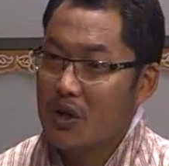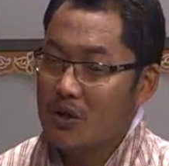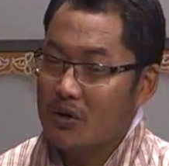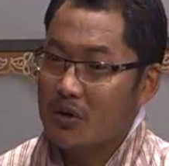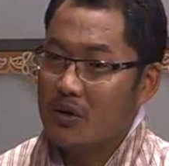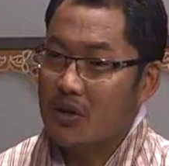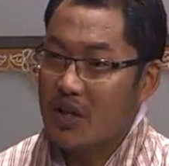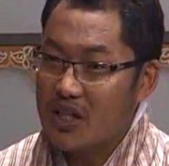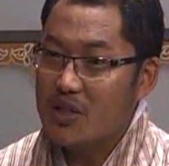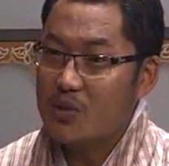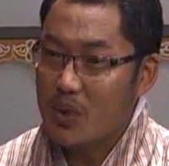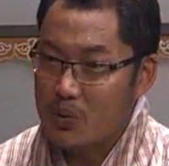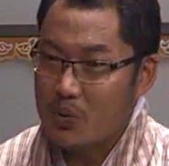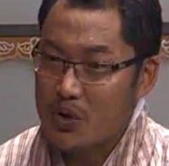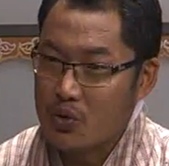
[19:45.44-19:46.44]
That is
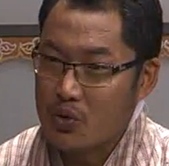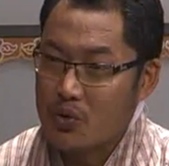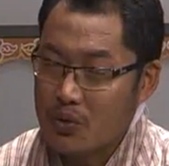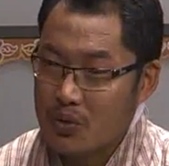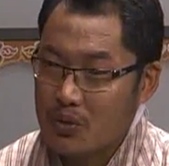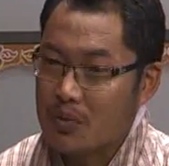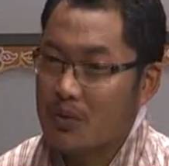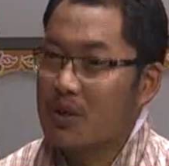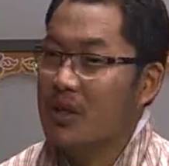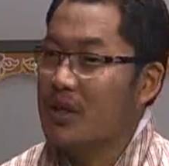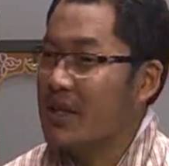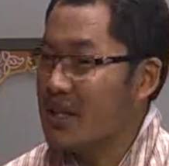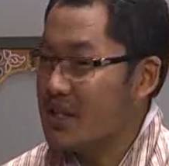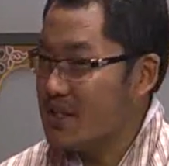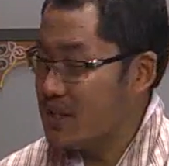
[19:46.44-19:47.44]
what we do.
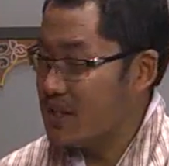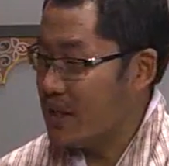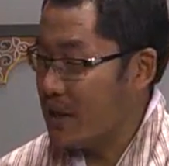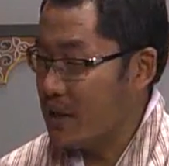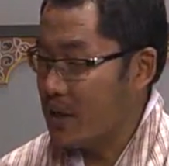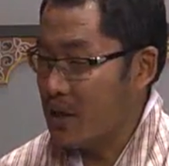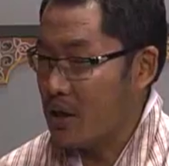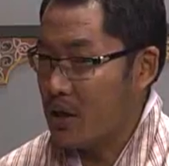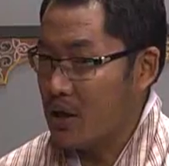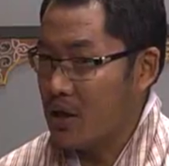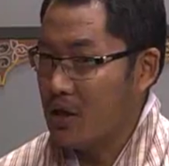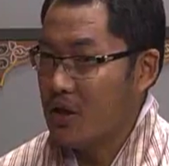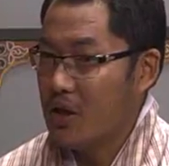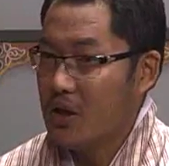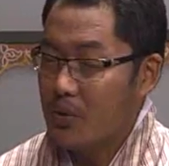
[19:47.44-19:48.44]
That is
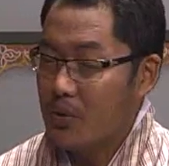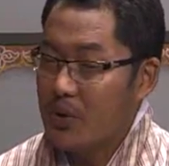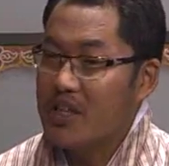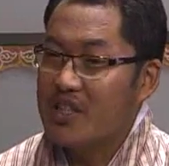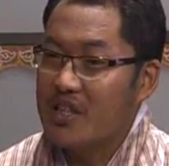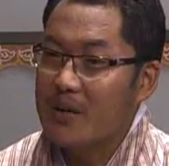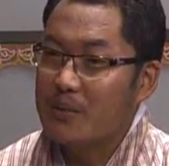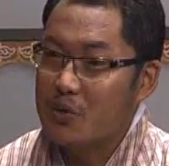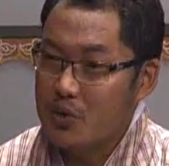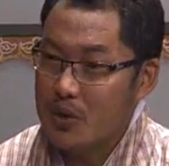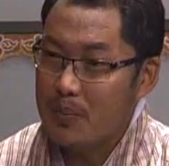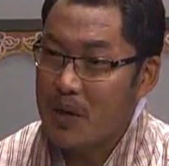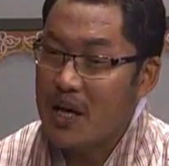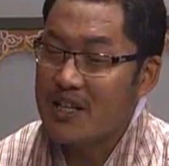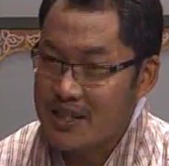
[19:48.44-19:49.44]
when it comes to the
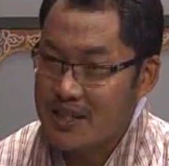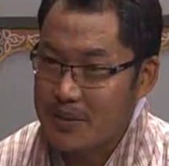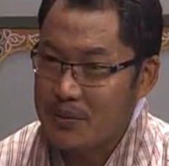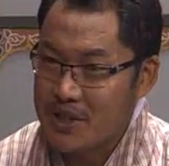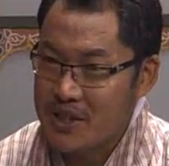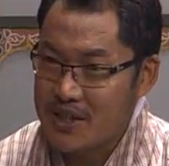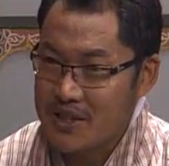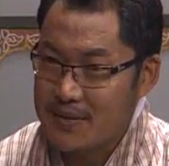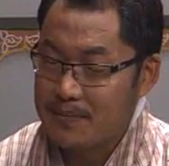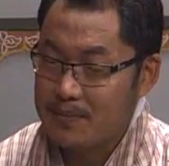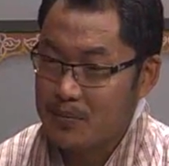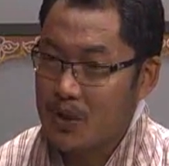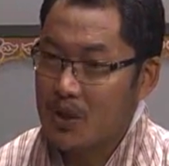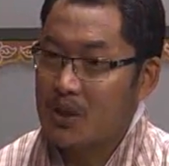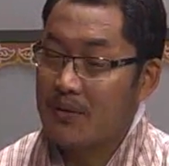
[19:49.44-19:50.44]
planned activities,
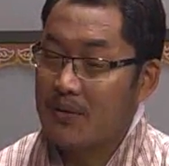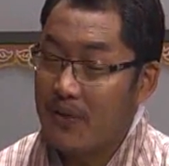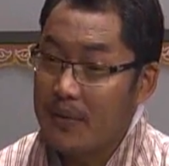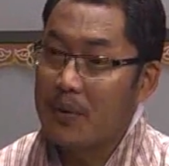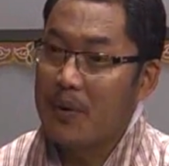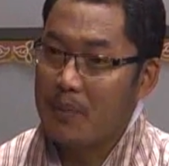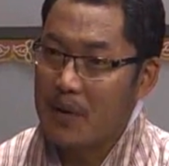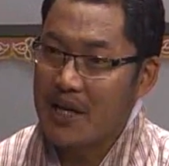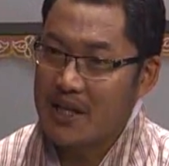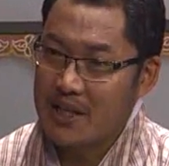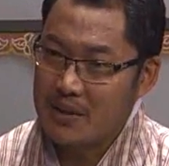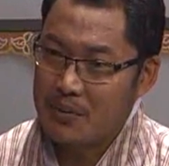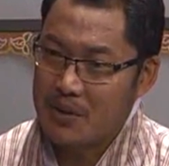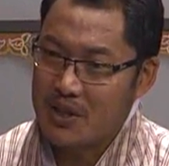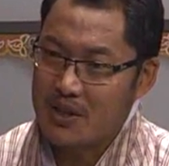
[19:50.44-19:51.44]
the 5-year plan
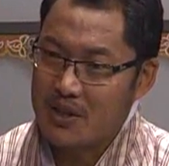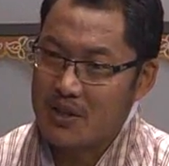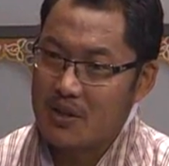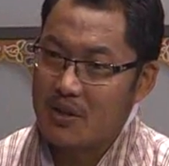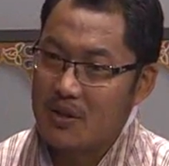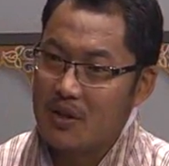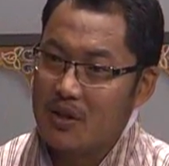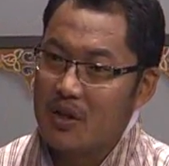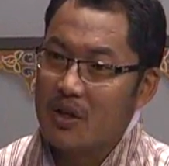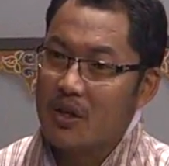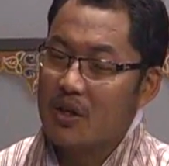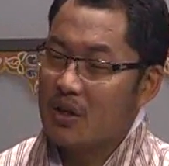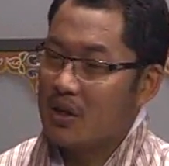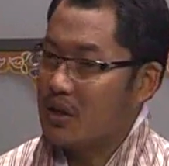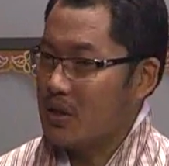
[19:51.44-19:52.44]
activities.
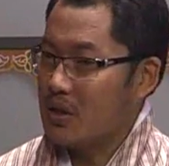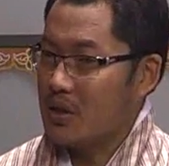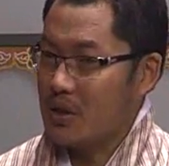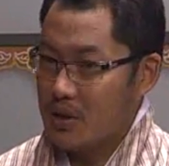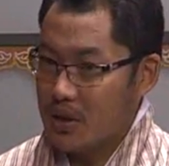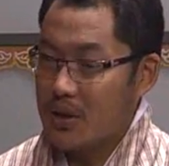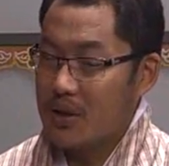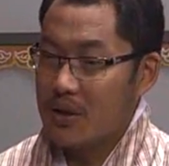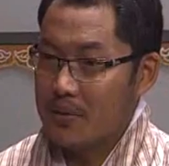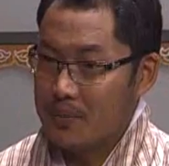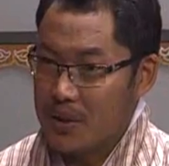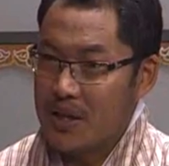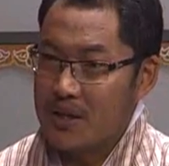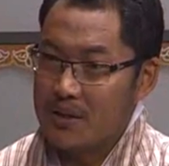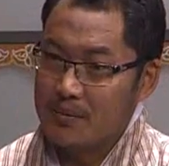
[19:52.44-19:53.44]
If
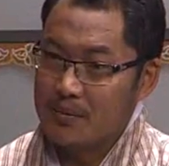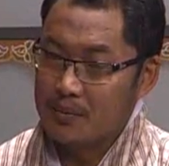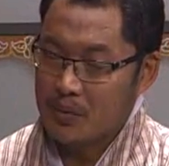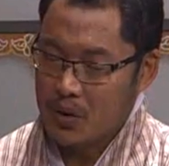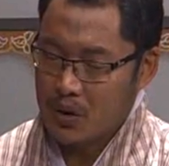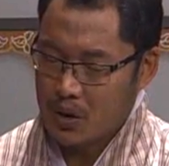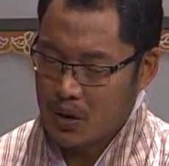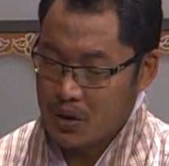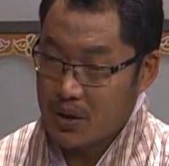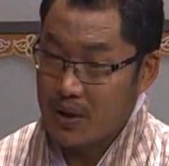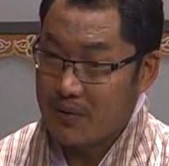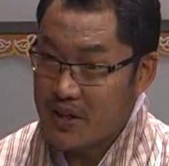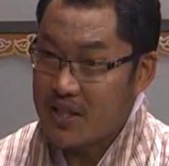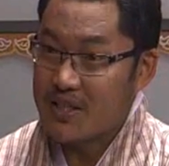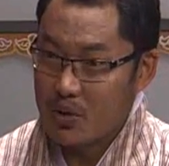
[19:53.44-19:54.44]
it
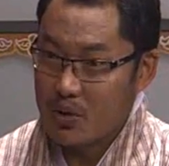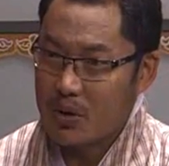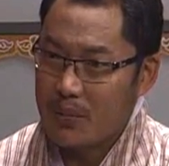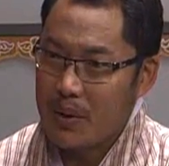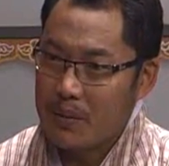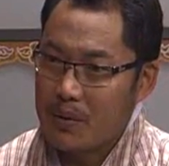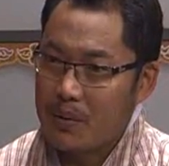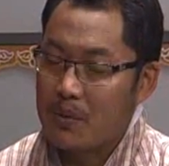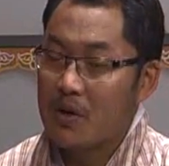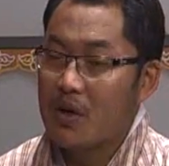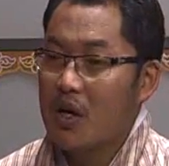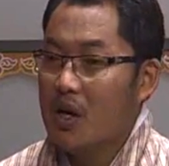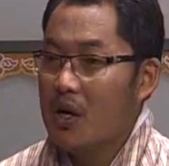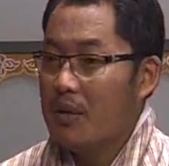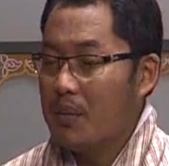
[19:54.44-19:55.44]
is on the 5-year,
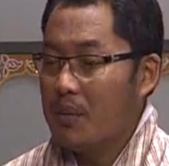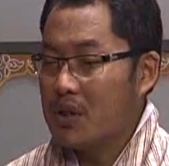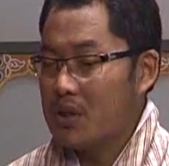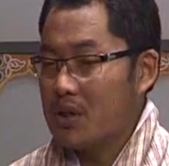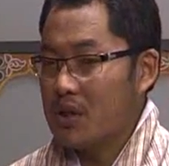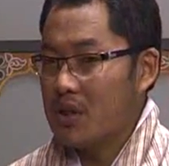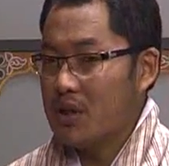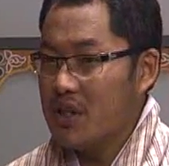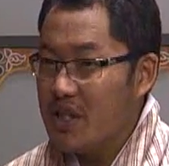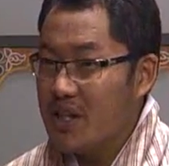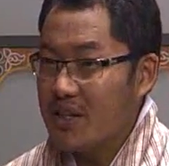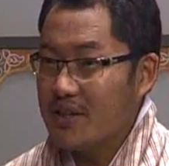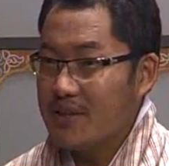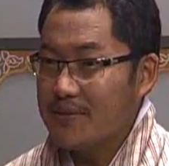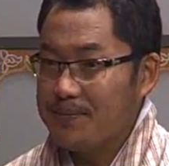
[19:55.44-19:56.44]
but
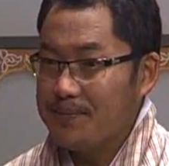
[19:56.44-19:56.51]
here